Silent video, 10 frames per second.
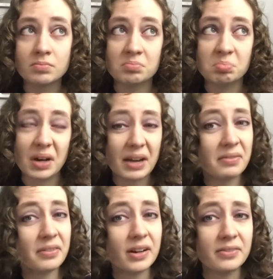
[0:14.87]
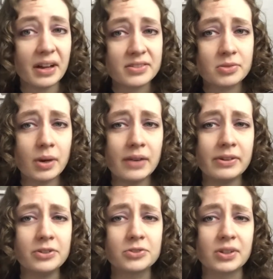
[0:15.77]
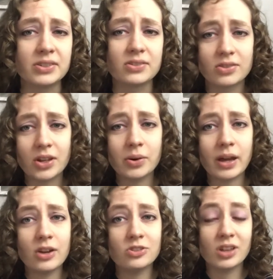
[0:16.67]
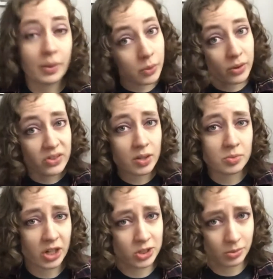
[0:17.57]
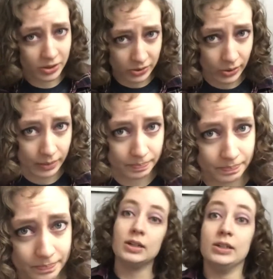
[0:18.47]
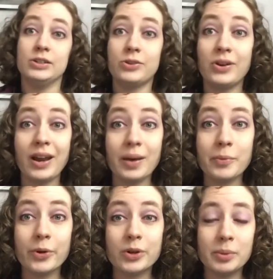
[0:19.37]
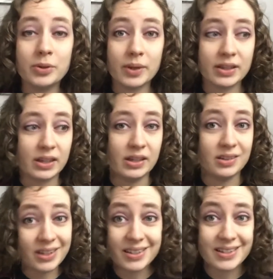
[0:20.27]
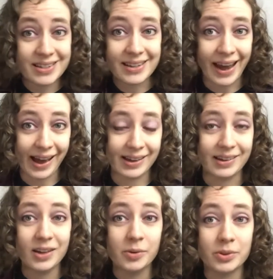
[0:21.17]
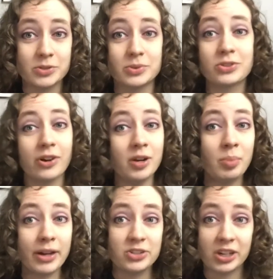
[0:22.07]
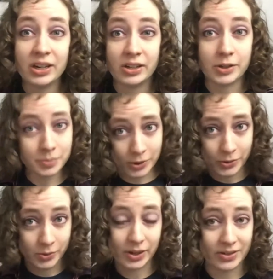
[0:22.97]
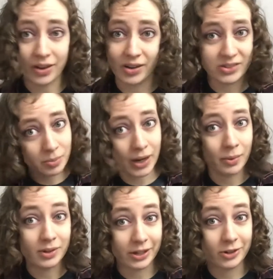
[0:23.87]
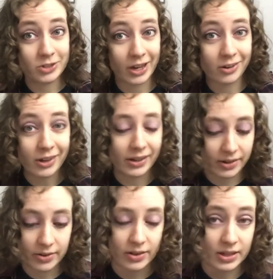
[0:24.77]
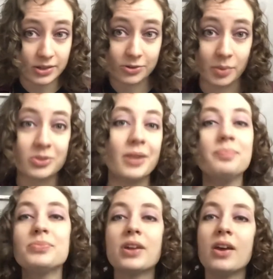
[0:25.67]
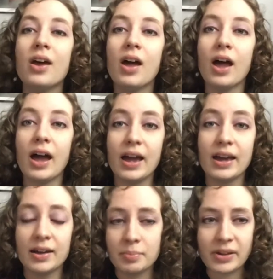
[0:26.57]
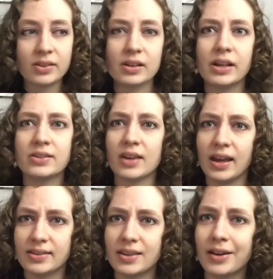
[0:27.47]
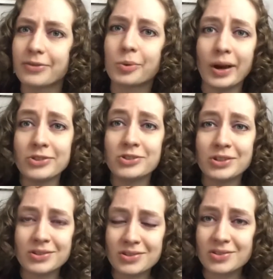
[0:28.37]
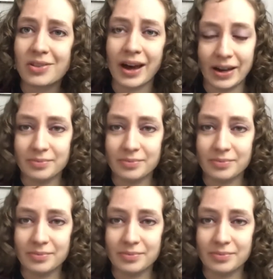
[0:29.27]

but I have a very vast array of interests, so occasionally I'm going to subject you all to them. So today I'm going to be doing the D&D Tag, which was started by Ginny D, who is awesome, and I will link her channel in the description. And basically it's a set of questions that